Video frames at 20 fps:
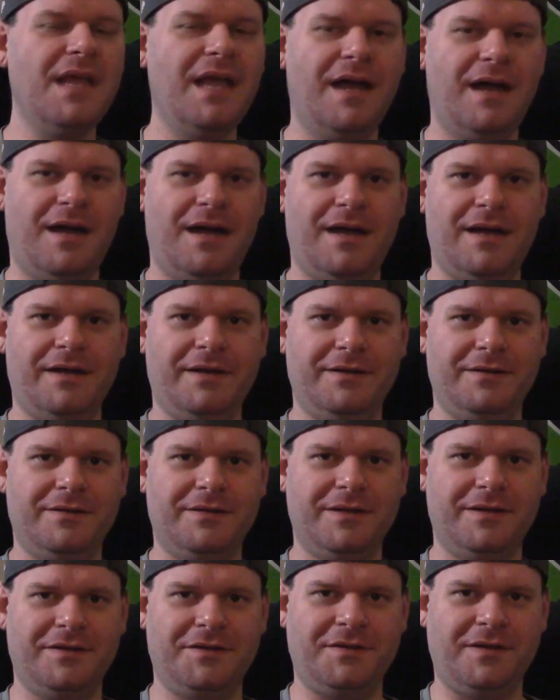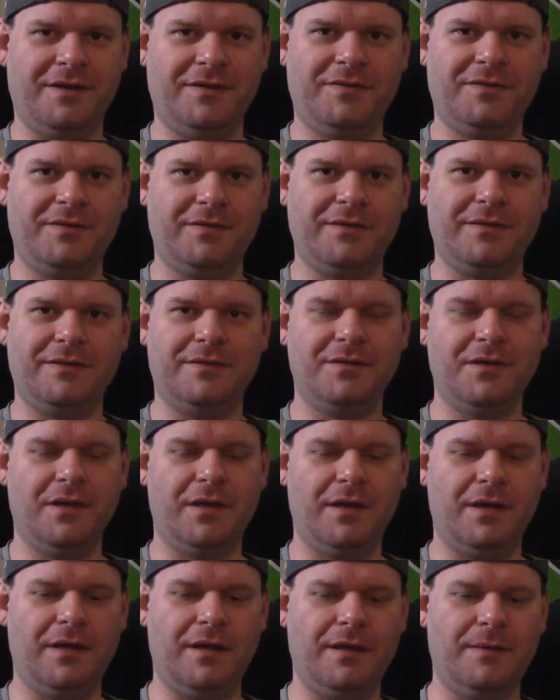I didn't get a chance
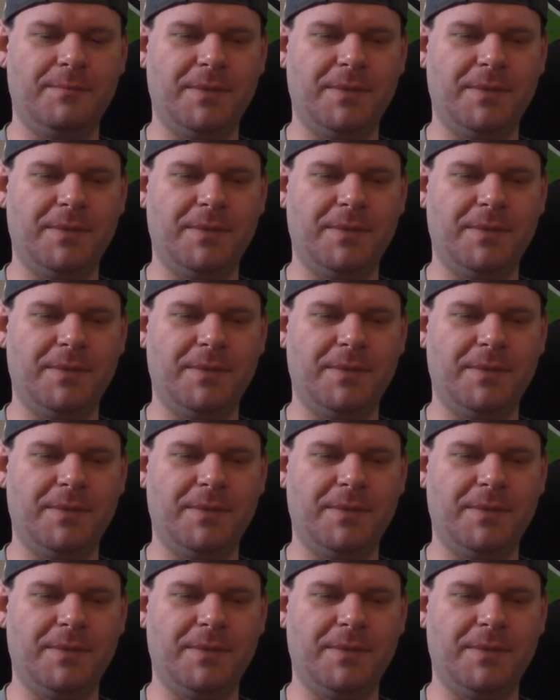to